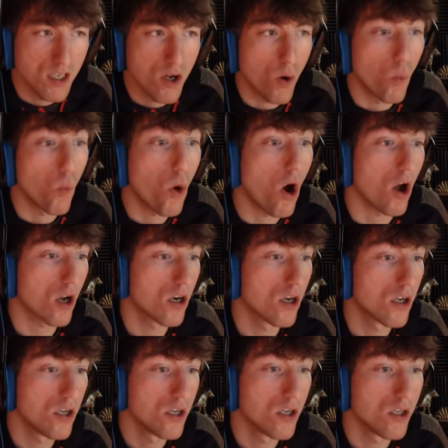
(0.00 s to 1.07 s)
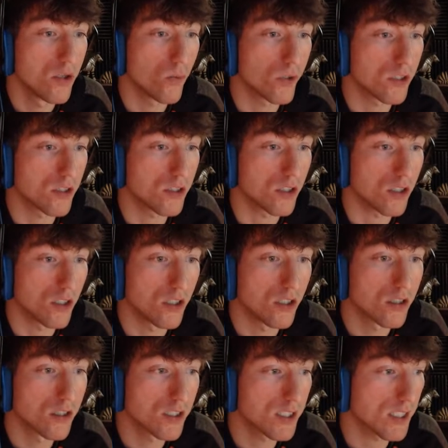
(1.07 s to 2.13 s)
Walk with the
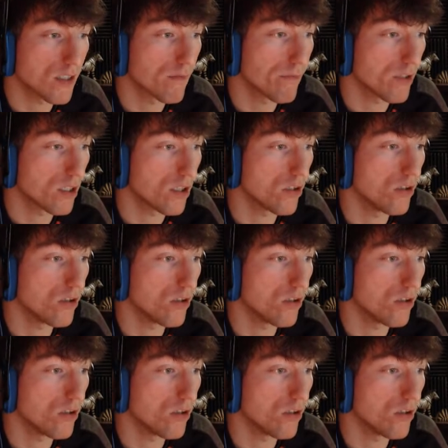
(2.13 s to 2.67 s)
stick figure